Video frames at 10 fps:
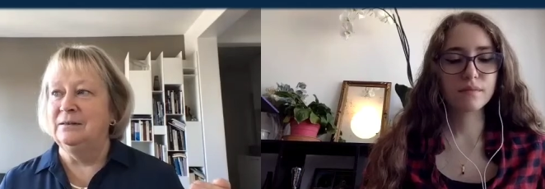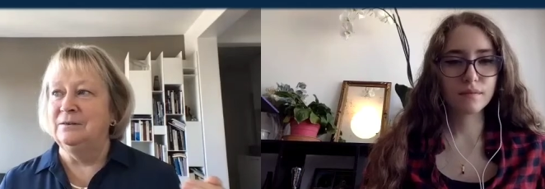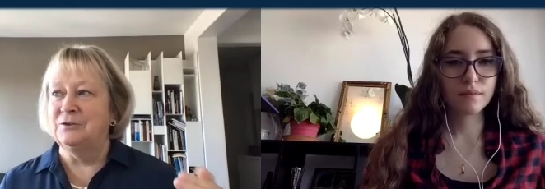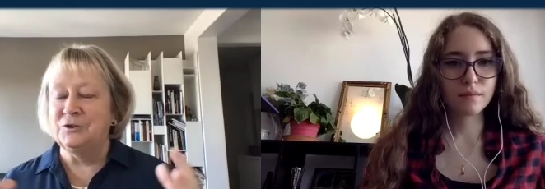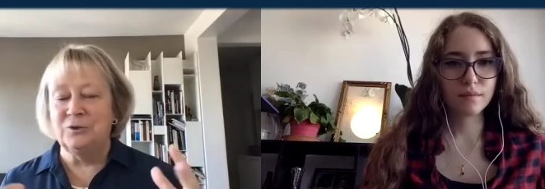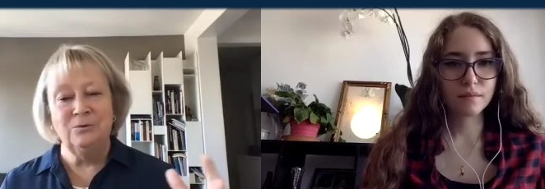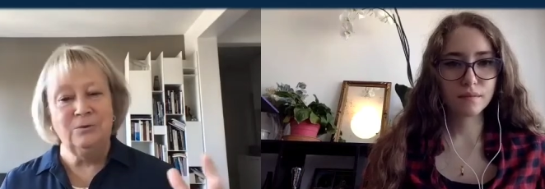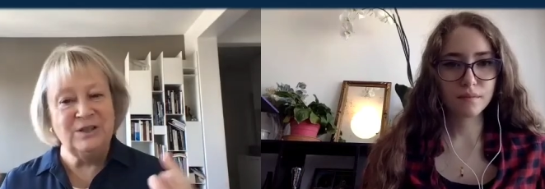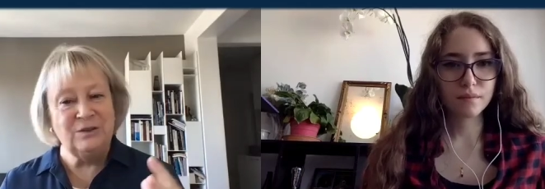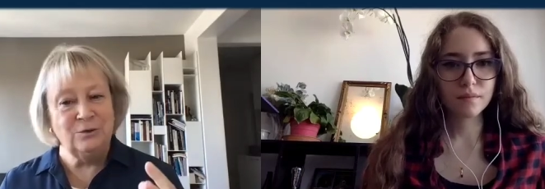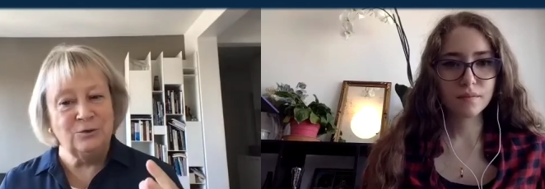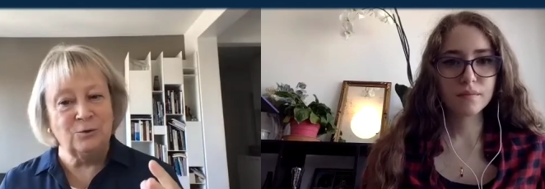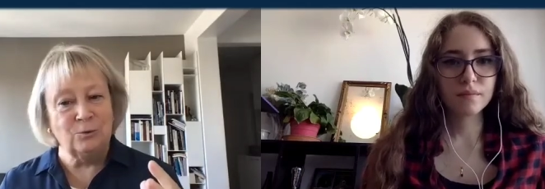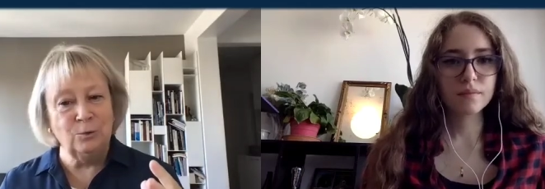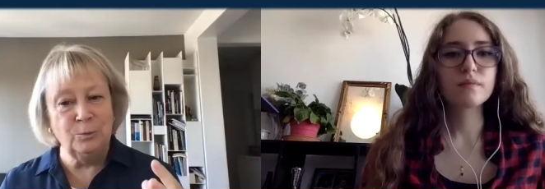Speaker 1: uh, strong
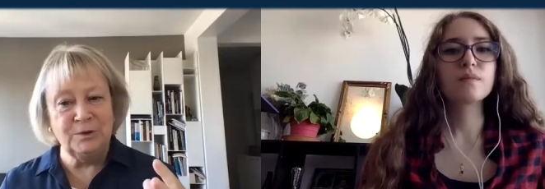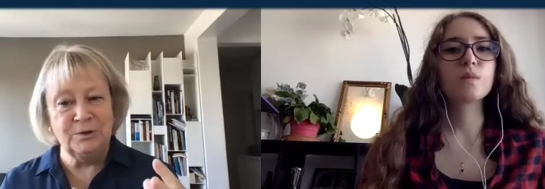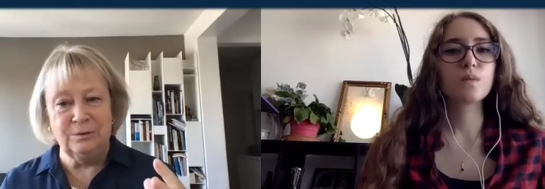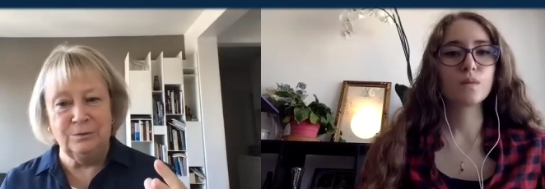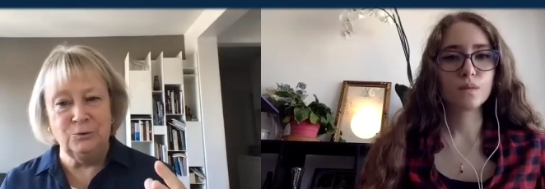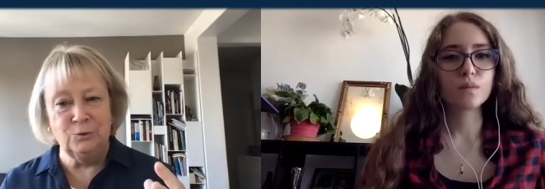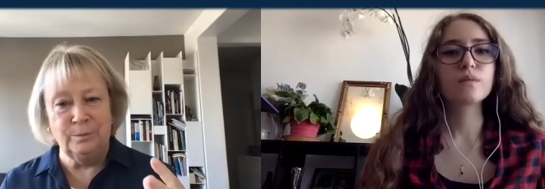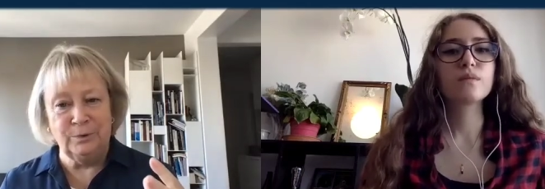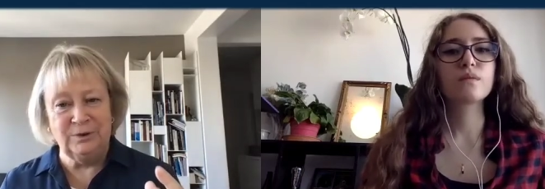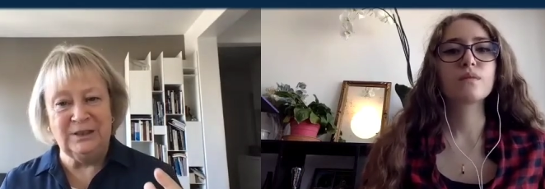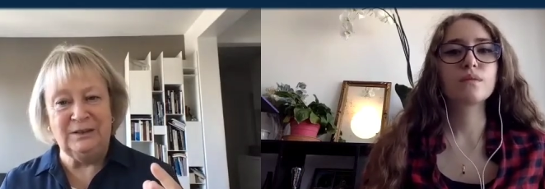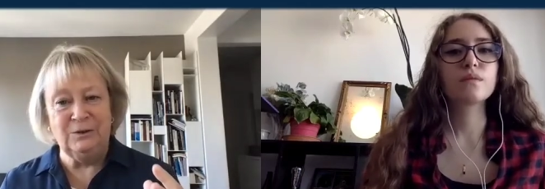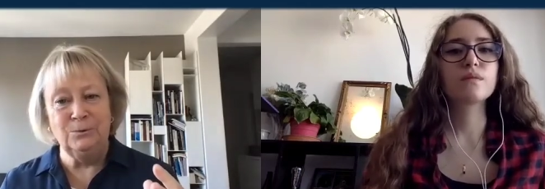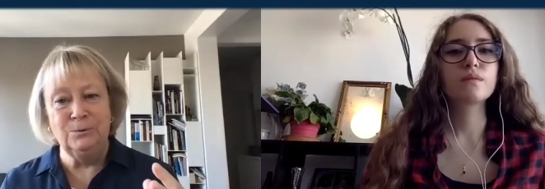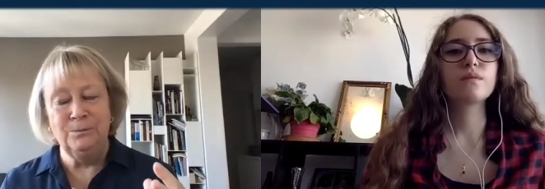research groups uh, supporting
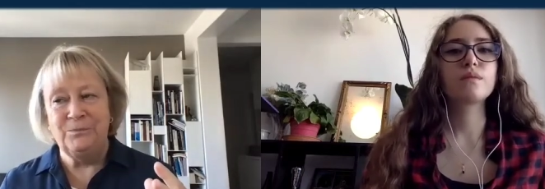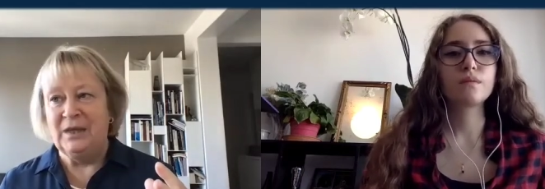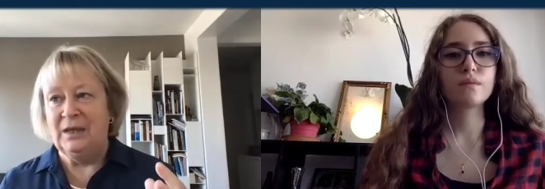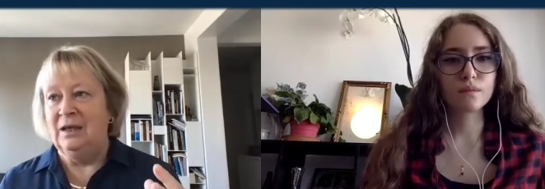you.